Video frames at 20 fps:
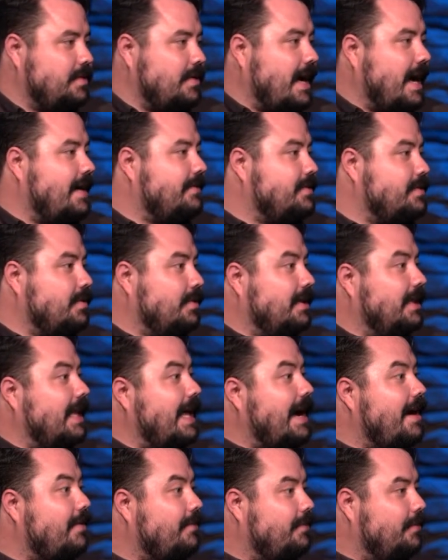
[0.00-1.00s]
You have to
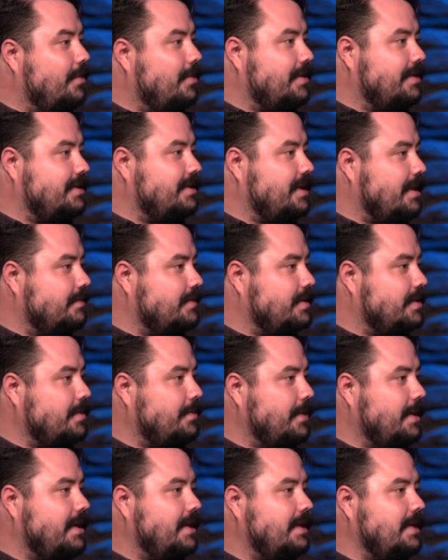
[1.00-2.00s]
allow for some
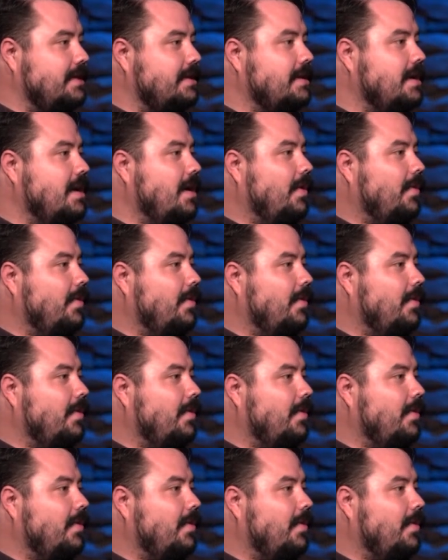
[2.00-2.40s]
stupidity.